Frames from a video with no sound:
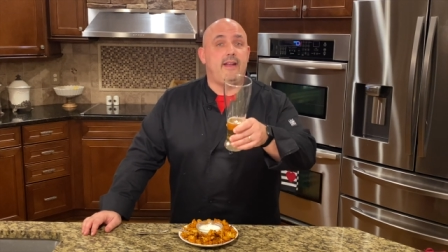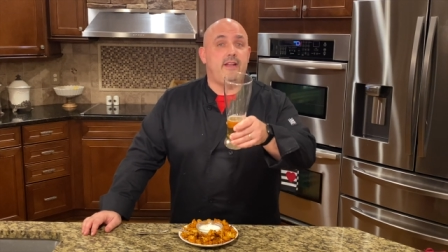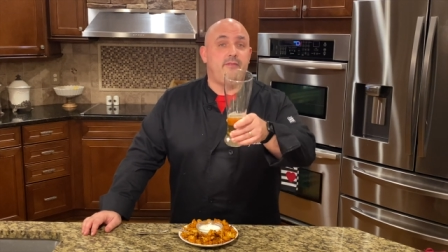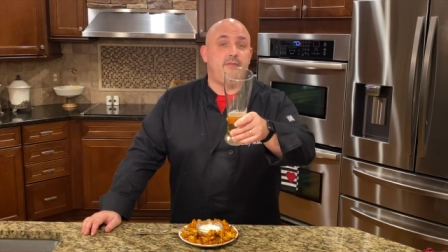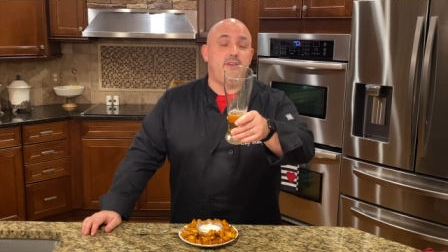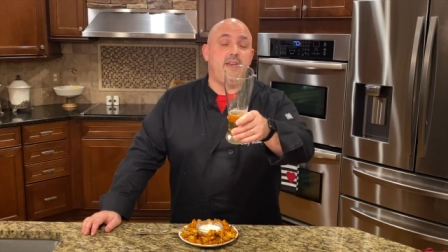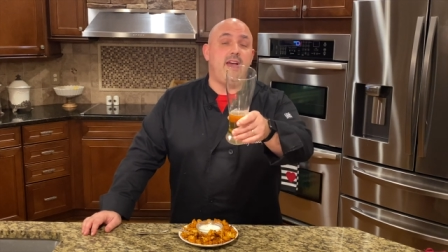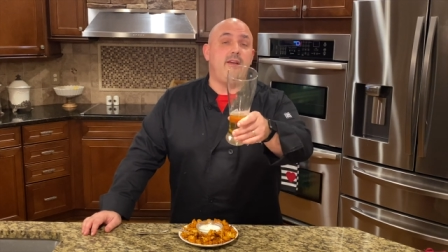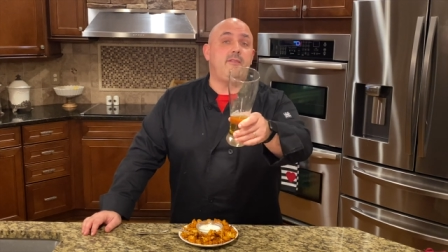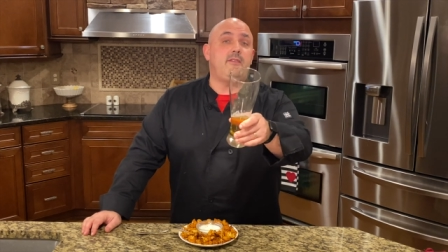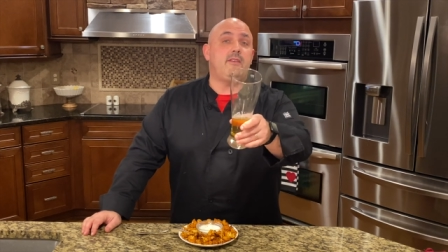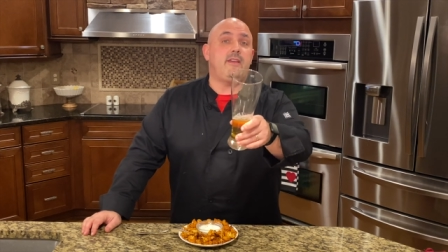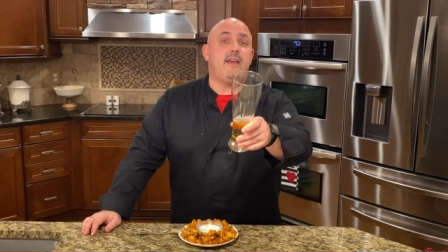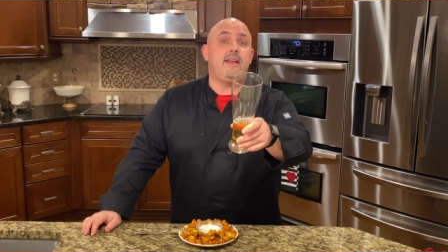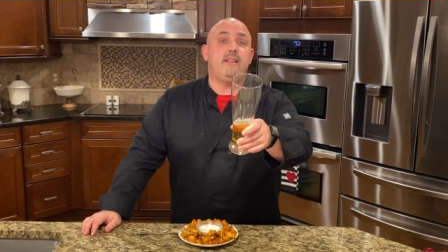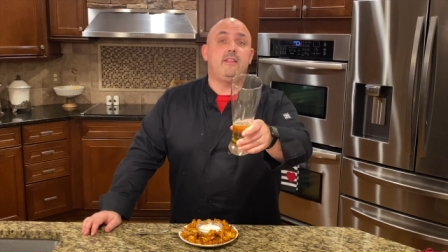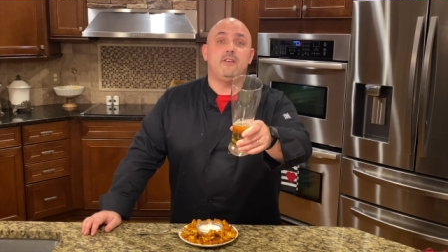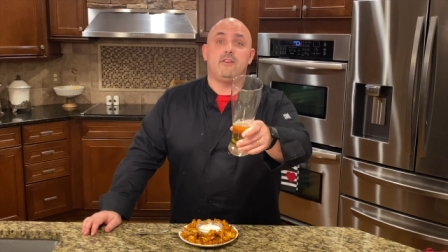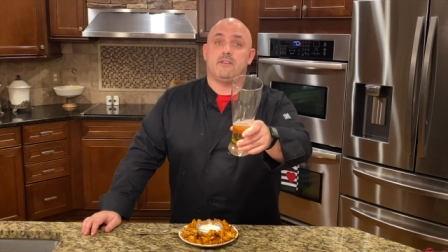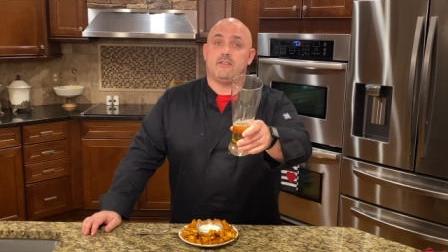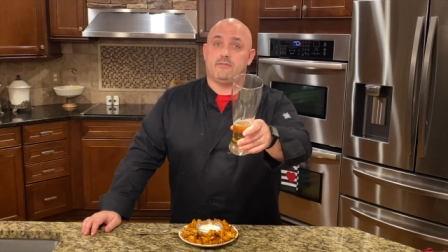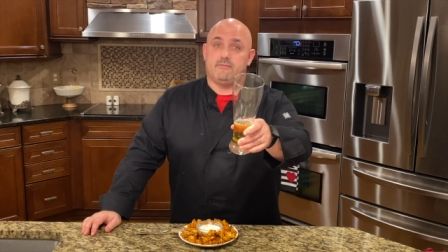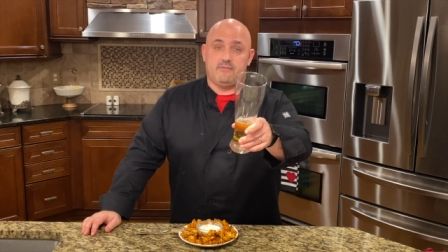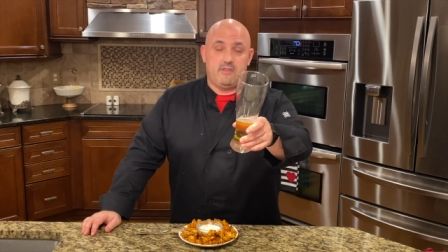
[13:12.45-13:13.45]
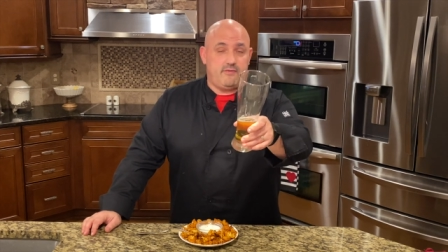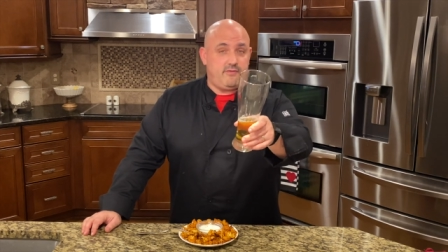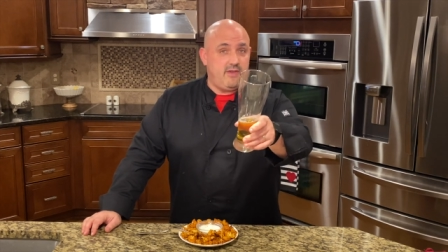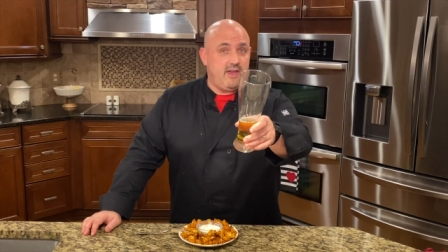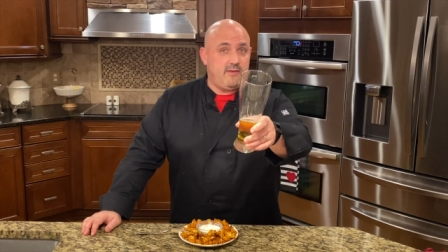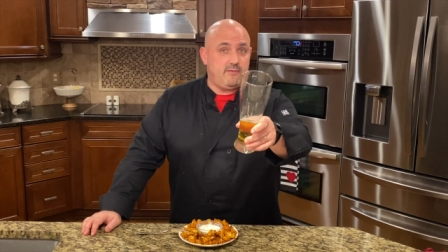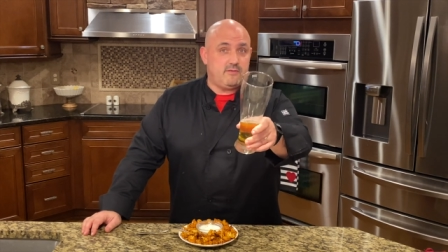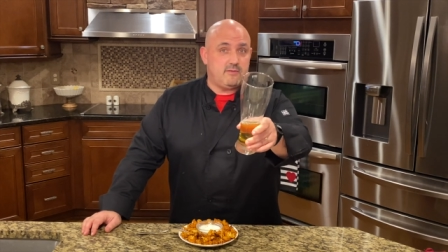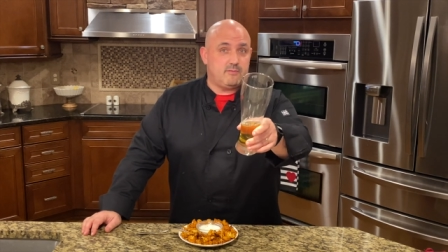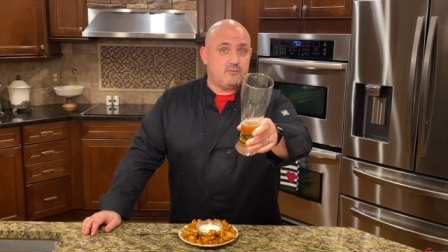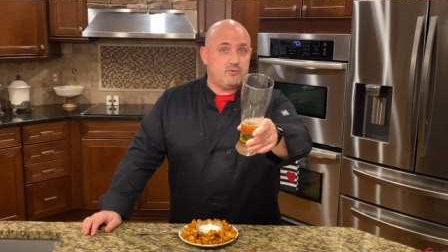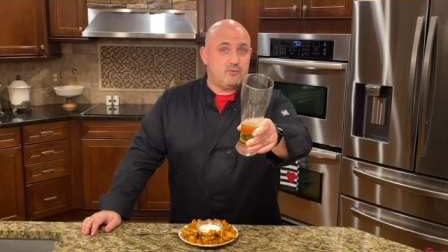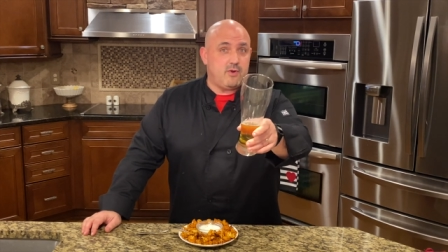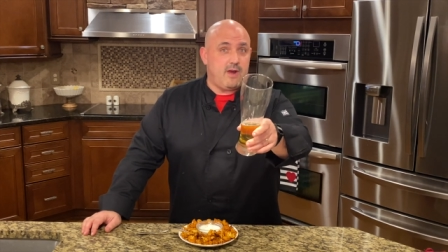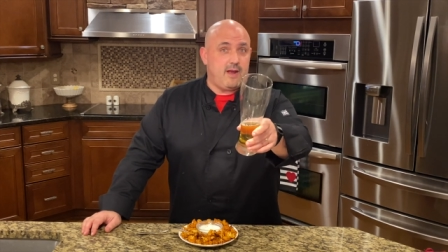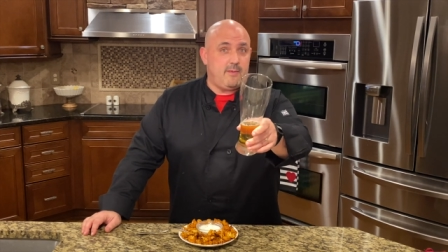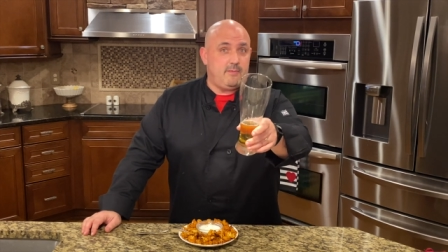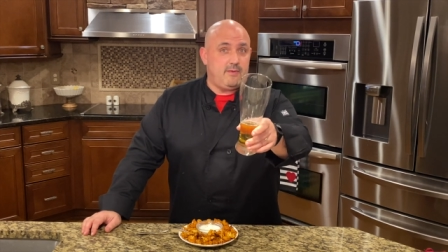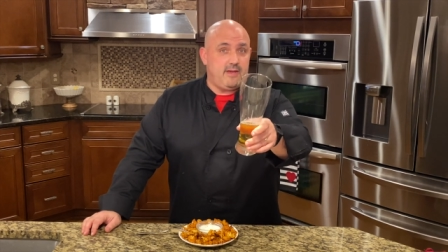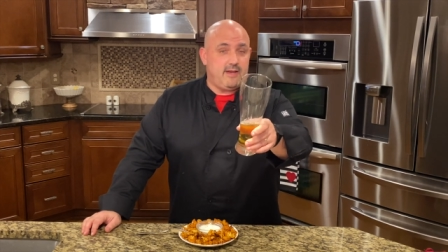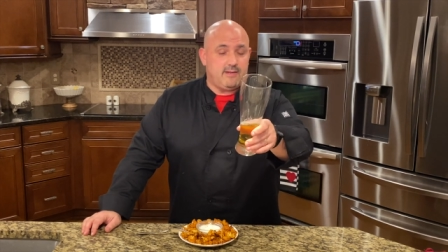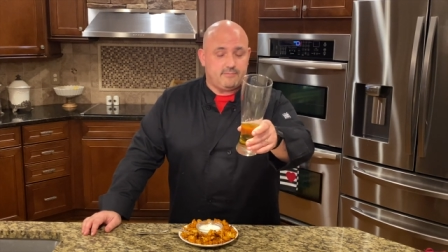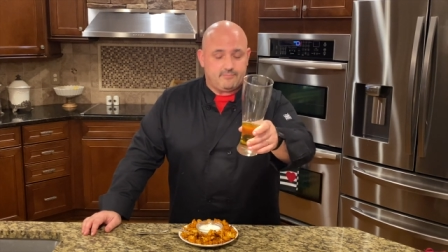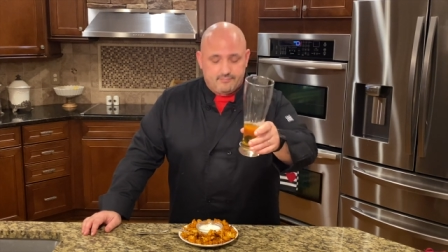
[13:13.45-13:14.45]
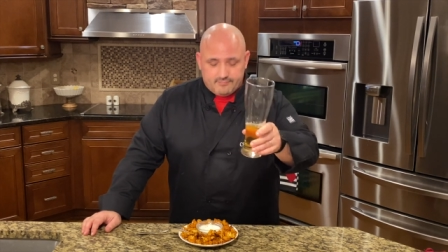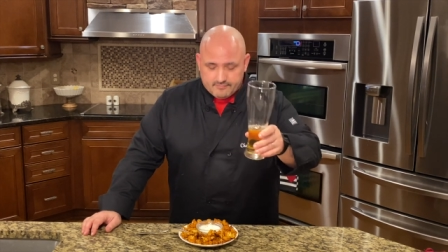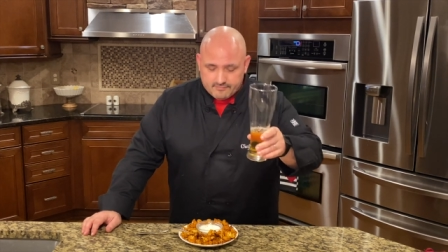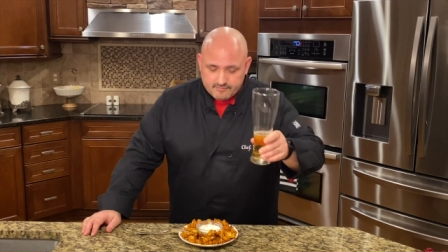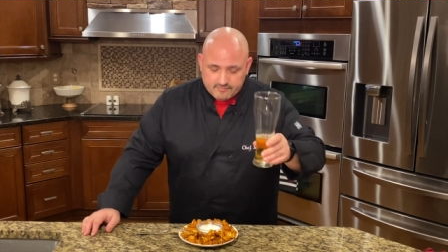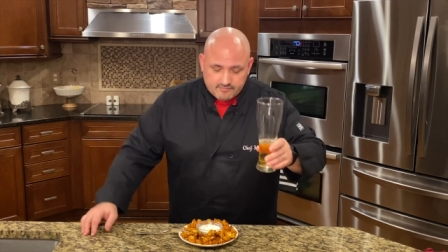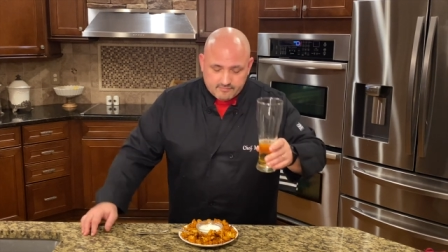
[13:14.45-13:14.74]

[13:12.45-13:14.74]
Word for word: If you haven't, hey look, if you haven't subscribed yet,